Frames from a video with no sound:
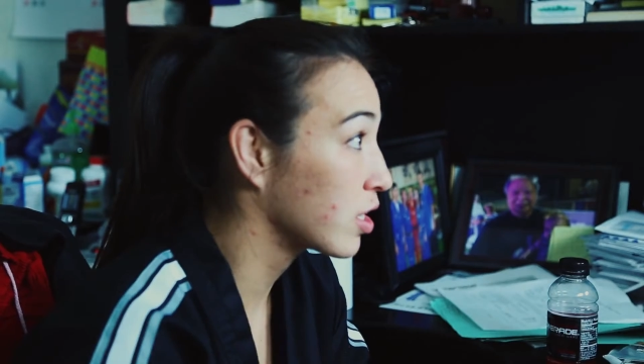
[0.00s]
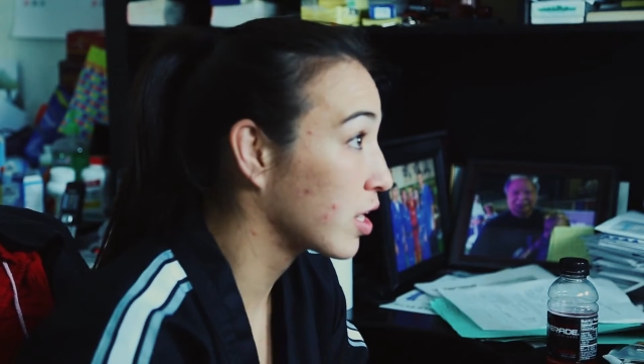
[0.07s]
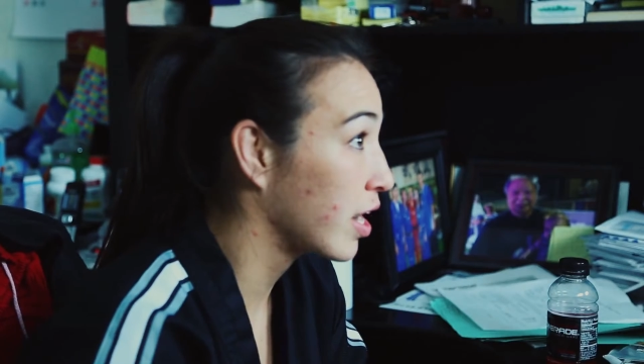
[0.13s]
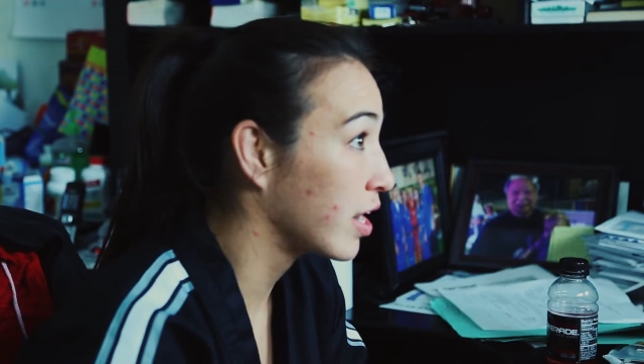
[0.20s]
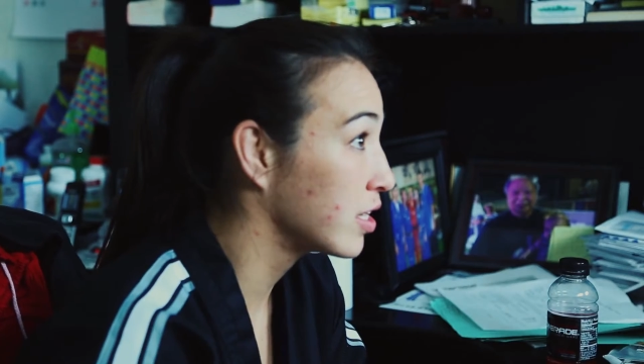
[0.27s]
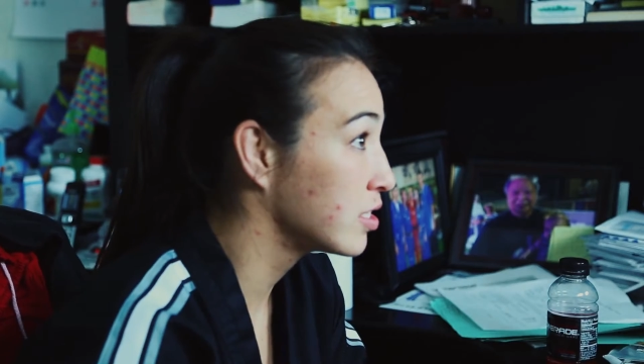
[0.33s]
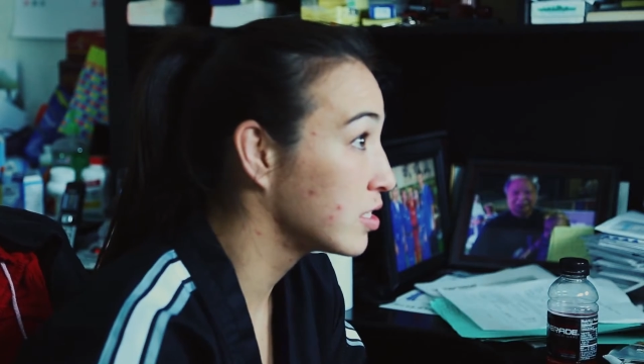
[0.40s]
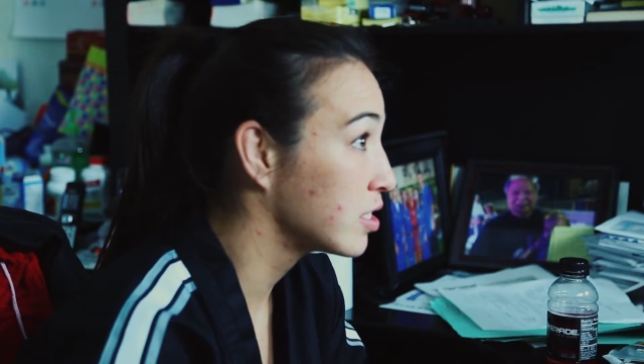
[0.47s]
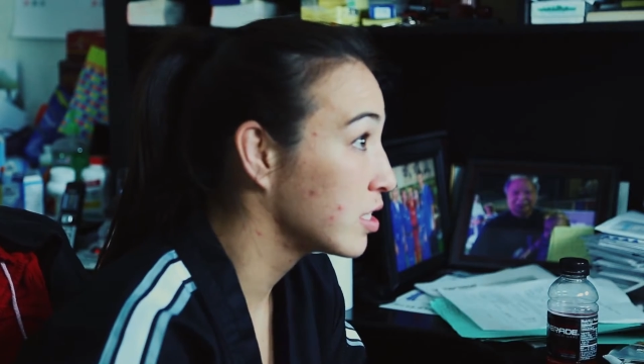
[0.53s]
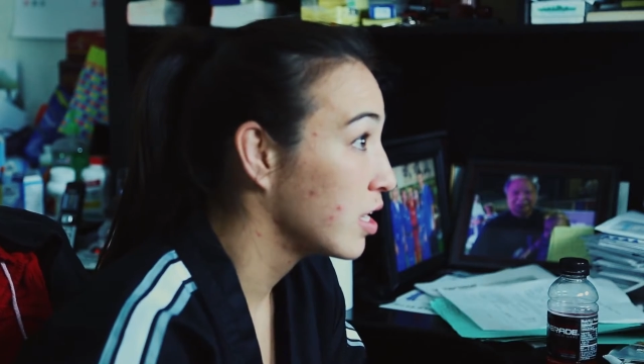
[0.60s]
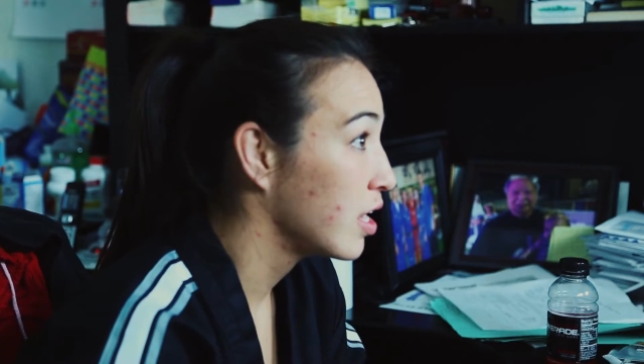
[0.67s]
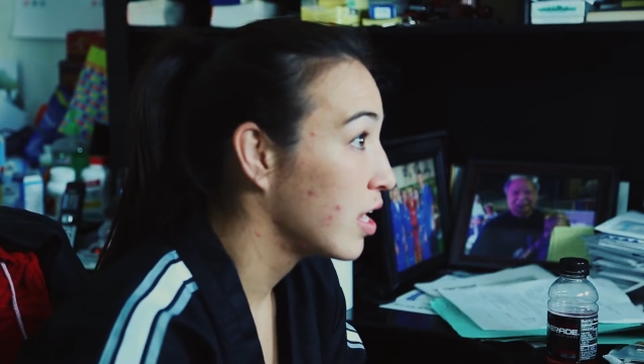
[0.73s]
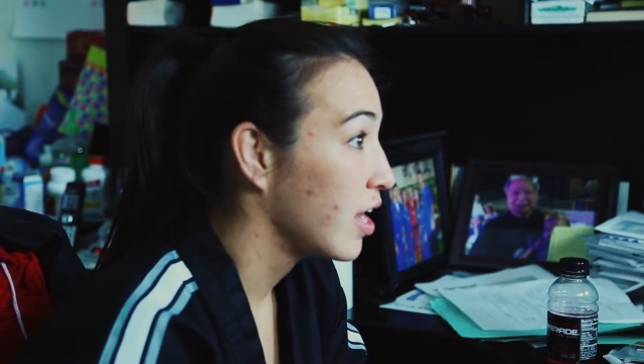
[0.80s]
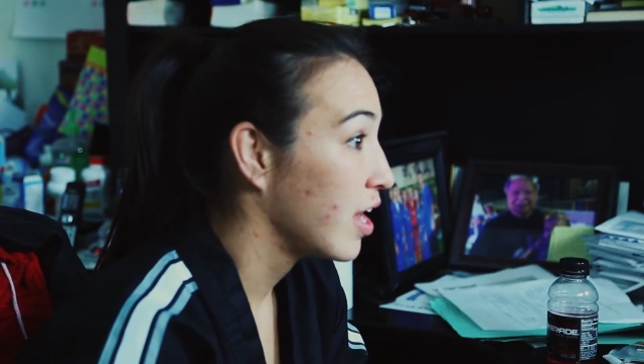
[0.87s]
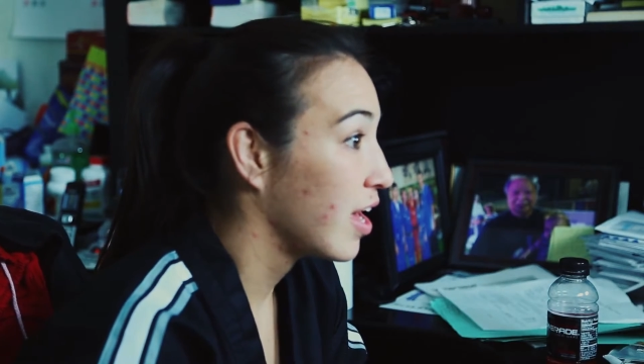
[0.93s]
art guys,
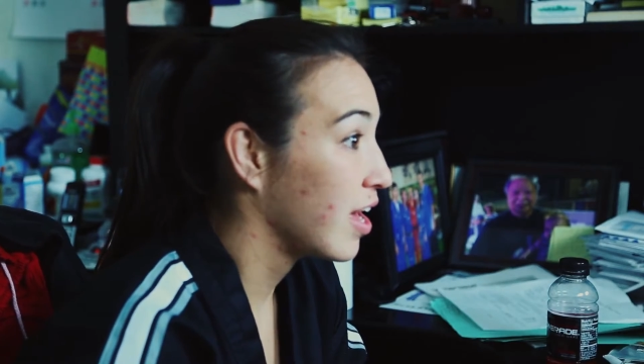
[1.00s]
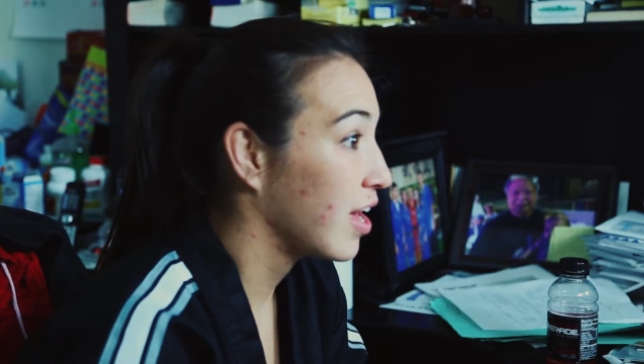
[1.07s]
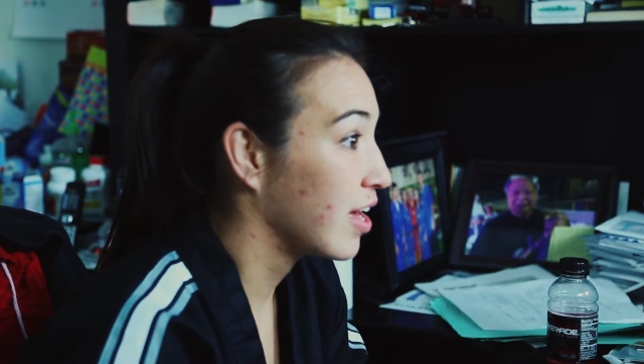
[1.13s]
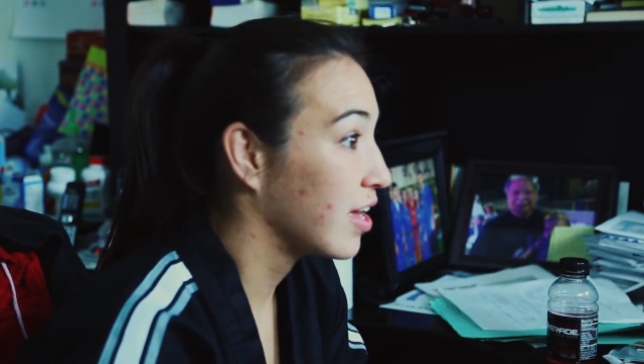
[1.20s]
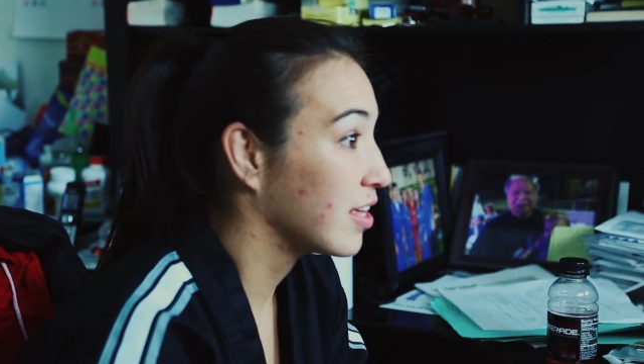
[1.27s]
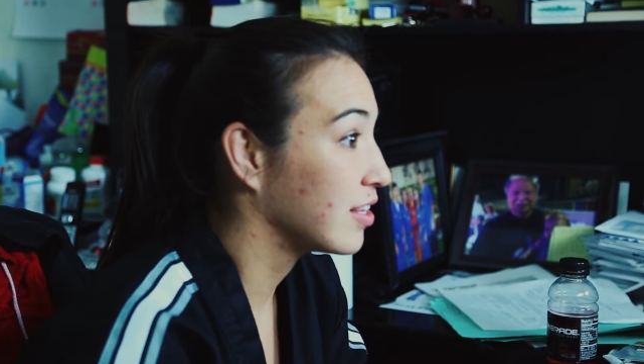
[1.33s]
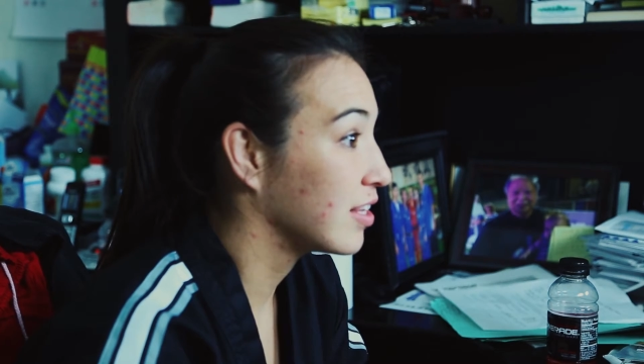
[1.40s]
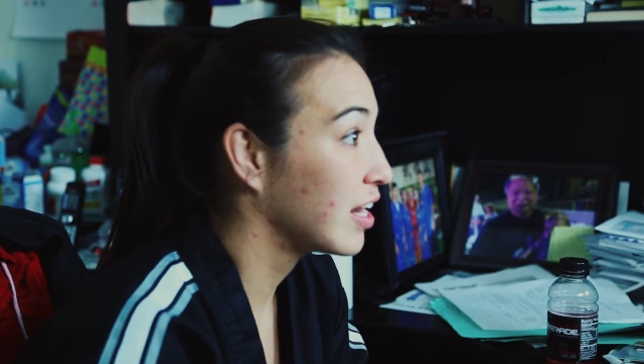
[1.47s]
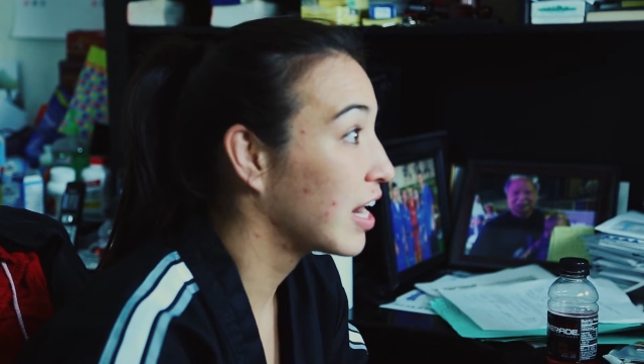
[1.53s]
and